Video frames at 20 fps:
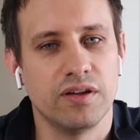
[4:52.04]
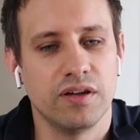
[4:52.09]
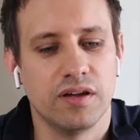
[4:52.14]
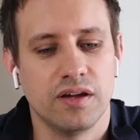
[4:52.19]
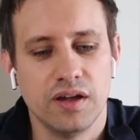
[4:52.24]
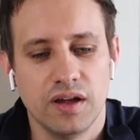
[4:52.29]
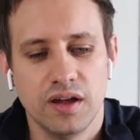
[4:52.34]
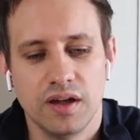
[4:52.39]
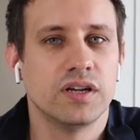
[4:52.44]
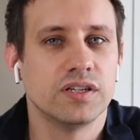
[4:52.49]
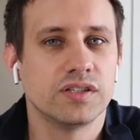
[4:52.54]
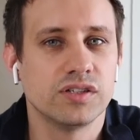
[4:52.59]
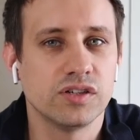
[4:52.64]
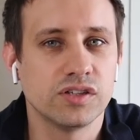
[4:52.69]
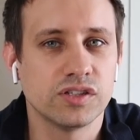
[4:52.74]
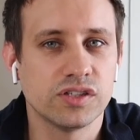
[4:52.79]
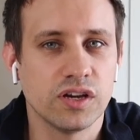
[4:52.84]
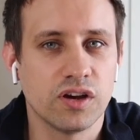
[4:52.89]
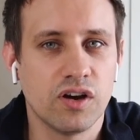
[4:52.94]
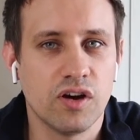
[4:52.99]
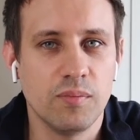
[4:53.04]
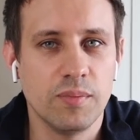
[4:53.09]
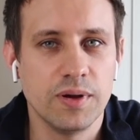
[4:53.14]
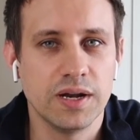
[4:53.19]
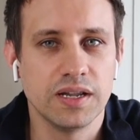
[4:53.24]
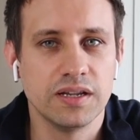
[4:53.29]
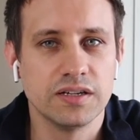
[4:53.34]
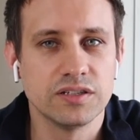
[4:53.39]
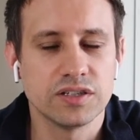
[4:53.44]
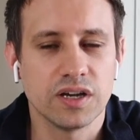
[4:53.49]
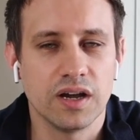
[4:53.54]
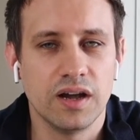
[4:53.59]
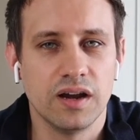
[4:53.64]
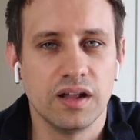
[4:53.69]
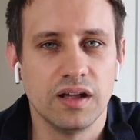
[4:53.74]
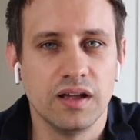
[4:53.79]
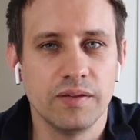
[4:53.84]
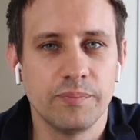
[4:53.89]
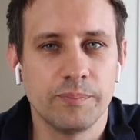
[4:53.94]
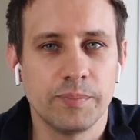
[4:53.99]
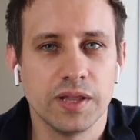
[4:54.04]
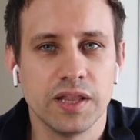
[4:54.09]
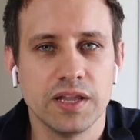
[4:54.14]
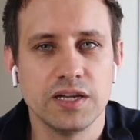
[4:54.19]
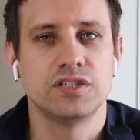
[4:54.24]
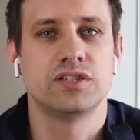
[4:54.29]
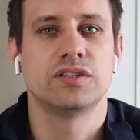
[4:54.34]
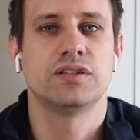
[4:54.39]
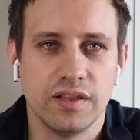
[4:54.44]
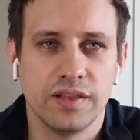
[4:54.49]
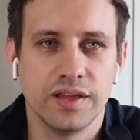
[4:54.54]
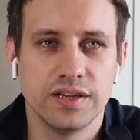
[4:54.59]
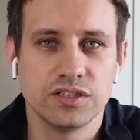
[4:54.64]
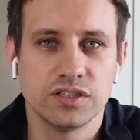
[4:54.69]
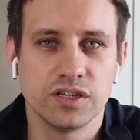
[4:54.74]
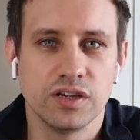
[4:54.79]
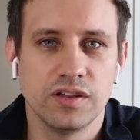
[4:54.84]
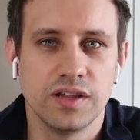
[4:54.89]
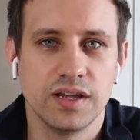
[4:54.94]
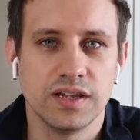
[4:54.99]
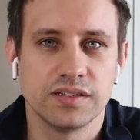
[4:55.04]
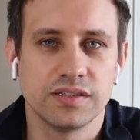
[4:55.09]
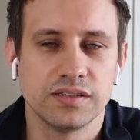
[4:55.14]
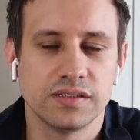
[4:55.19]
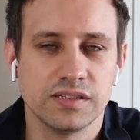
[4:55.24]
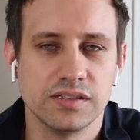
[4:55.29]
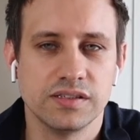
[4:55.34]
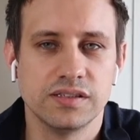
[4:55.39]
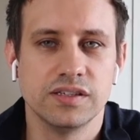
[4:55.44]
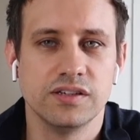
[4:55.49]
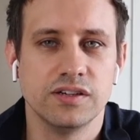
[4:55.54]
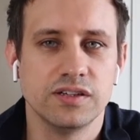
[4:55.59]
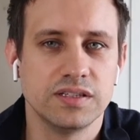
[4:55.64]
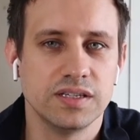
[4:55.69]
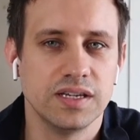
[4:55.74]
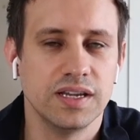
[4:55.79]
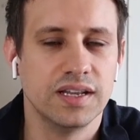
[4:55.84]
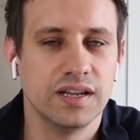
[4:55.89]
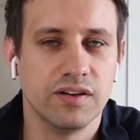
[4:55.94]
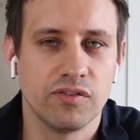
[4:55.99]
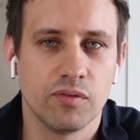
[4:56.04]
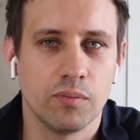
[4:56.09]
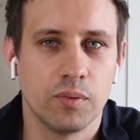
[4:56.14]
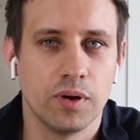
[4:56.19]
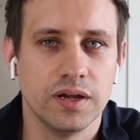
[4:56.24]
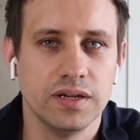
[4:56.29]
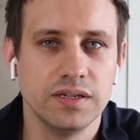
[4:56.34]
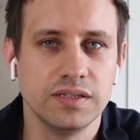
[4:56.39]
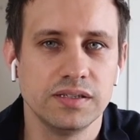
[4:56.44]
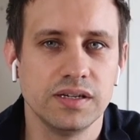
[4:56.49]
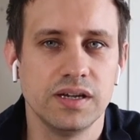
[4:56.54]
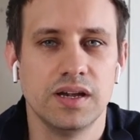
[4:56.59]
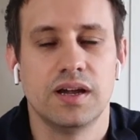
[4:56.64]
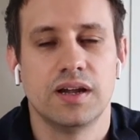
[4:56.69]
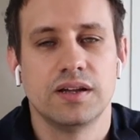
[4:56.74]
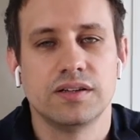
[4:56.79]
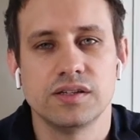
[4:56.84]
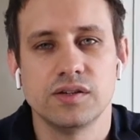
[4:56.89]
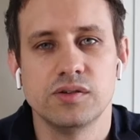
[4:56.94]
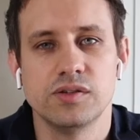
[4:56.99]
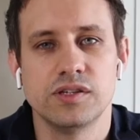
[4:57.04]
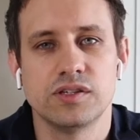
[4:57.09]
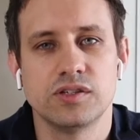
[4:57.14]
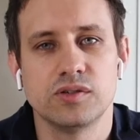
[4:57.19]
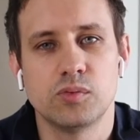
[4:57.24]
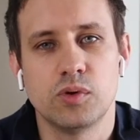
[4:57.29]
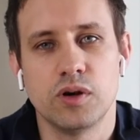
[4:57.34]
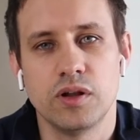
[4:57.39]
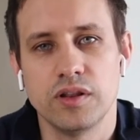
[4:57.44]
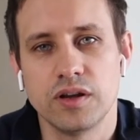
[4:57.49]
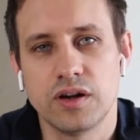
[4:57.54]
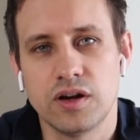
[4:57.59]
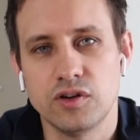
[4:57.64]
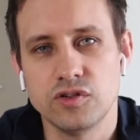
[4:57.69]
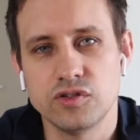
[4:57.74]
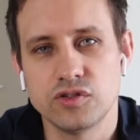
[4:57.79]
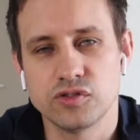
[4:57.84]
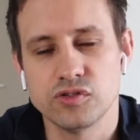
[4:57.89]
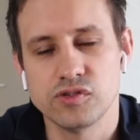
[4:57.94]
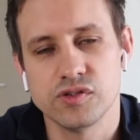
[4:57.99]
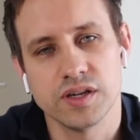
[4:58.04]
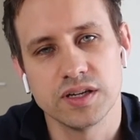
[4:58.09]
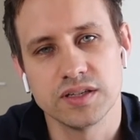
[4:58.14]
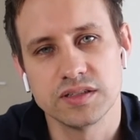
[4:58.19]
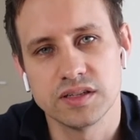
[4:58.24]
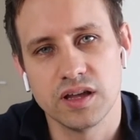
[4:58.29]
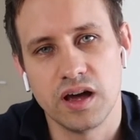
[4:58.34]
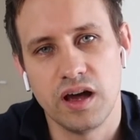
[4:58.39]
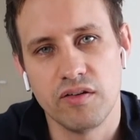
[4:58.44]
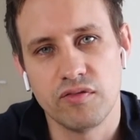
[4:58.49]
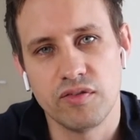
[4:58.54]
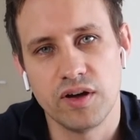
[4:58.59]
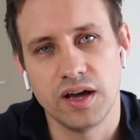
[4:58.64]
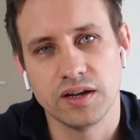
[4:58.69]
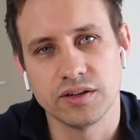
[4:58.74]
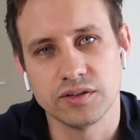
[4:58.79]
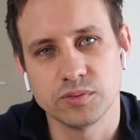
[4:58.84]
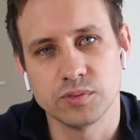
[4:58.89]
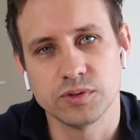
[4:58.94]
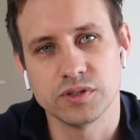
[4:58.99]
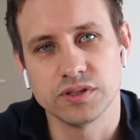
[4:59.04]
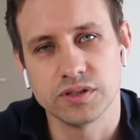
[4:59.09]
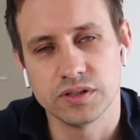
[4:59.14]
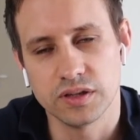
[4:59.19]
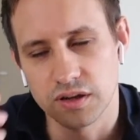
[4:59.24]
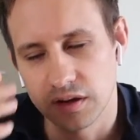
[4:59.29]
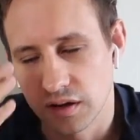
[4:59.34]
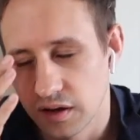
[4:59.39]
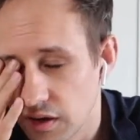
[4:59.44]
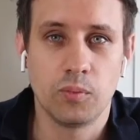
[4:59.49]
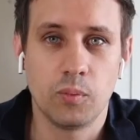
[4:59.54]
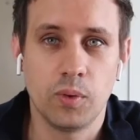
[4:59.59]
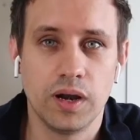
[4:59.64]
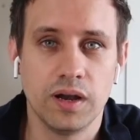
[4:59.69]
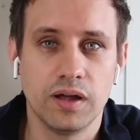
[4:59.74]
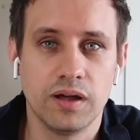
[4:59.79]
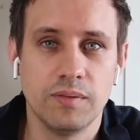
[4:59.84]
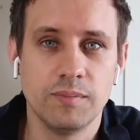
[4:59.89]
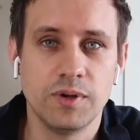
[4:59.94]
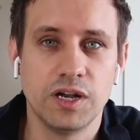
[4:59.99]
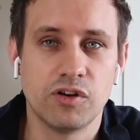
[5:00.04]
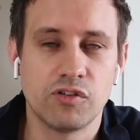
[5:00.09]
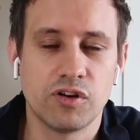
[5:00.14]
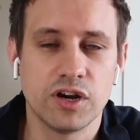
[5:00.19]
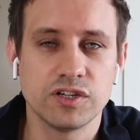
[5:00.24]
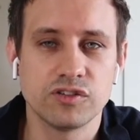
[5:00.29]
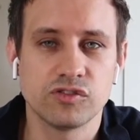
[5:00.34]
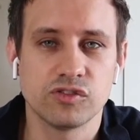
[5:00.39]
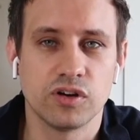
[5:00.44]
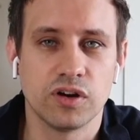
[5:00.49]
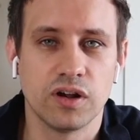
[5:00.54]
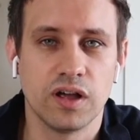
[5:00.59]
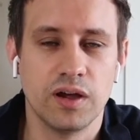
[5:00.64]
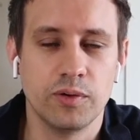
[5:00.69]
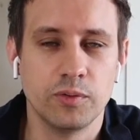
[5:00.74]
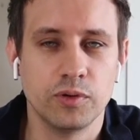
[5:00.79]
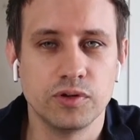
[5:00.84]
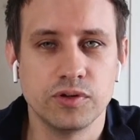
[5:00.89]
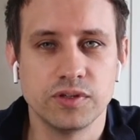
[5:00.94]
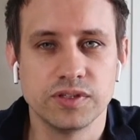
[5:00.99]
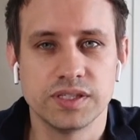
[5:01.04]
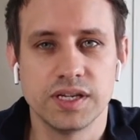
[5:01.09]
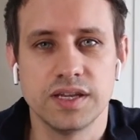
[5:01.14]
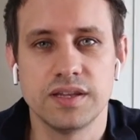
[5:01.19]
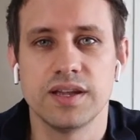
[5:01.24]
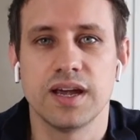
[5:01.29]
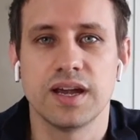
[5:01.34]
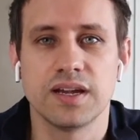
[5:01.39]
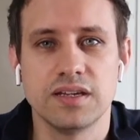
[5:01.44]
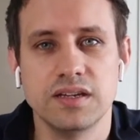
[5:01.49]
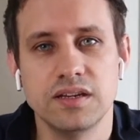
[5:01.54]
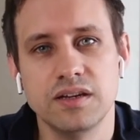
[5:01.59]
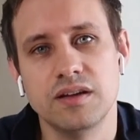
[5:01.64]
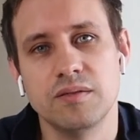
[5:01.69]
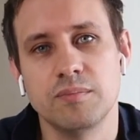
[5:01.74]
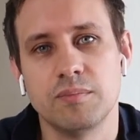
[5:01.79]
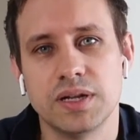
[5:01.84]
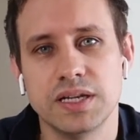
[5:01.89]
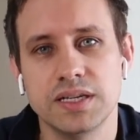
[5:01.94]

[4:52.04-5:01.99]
that it's not so common in China, but they show their sincerity in different ways. So this is one of the cultural things that I found, was that when I'm in a restaurant, I would always say thank you and